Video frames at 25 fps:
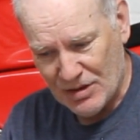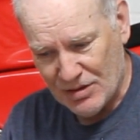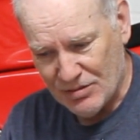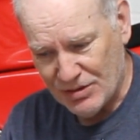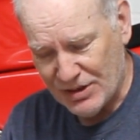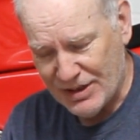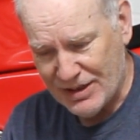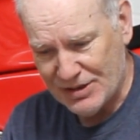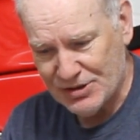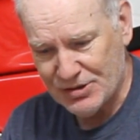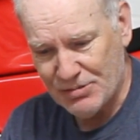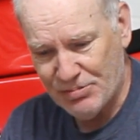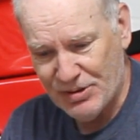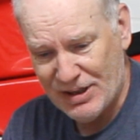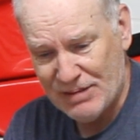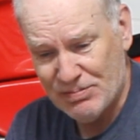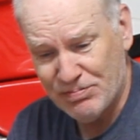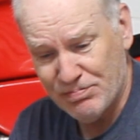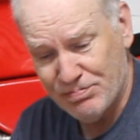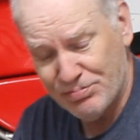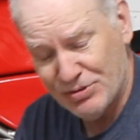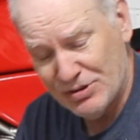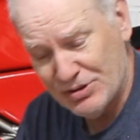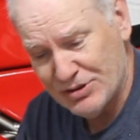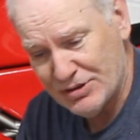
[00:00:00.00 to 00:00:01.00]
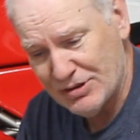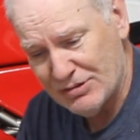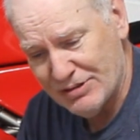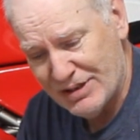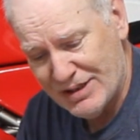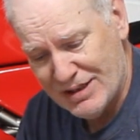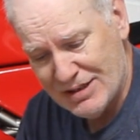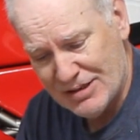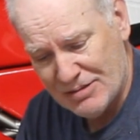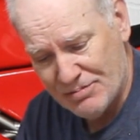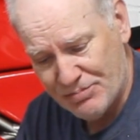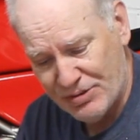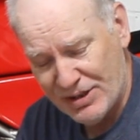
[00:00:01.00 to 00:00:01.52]
Yeah, so yeah,
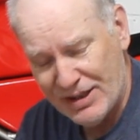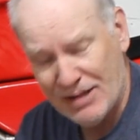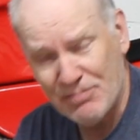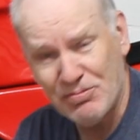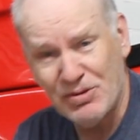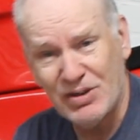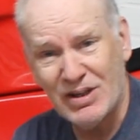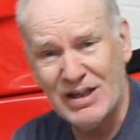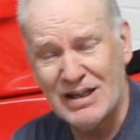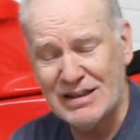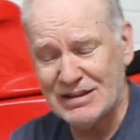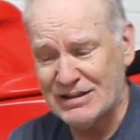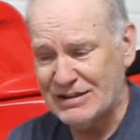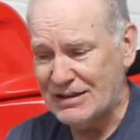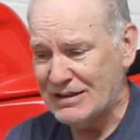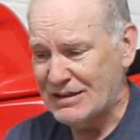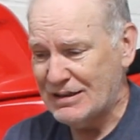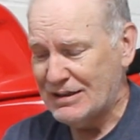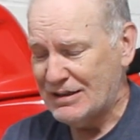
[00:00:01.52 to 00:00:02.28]
I'm pretty happy with that.